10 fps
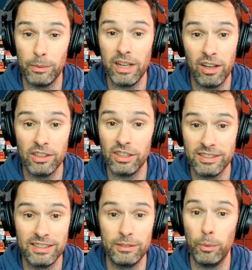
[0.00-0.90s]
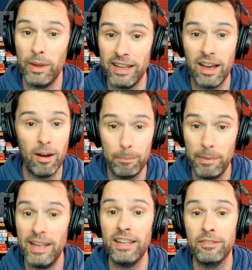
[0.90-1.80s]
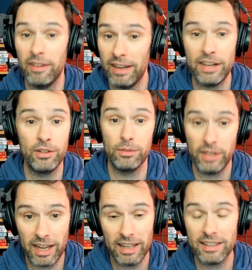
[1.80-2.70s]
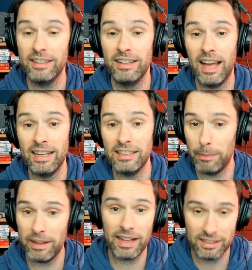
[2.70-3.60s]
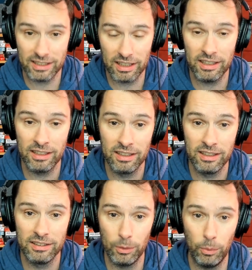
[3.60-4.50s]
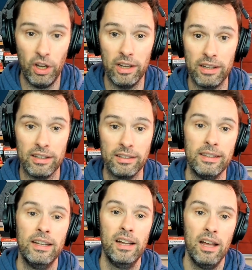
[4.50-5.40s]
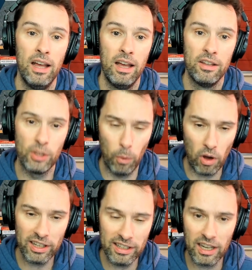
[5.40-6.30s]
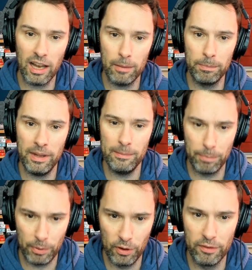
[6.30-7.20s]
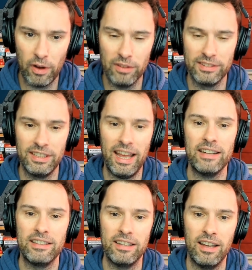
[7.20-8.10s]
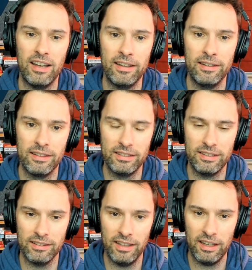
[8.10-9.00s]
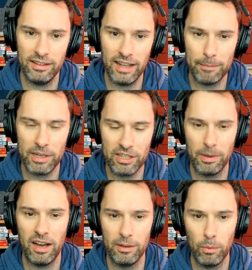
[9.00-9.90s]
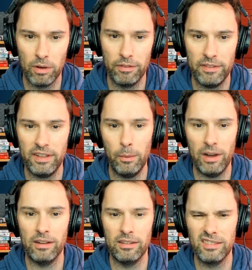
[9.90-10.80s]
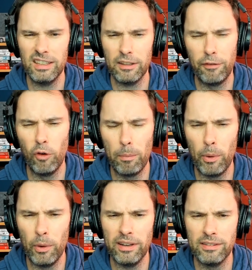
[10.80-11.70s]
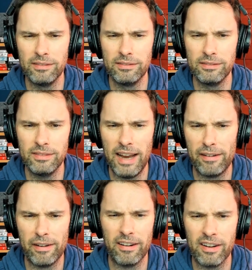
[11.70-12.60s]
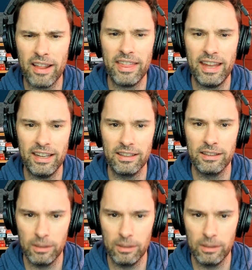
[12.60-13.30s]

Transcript: We can't just swing our big financial dick and expect that to work. So what can the club improve on to get the ambition behind 150? Well, there's a 4-point area, I think.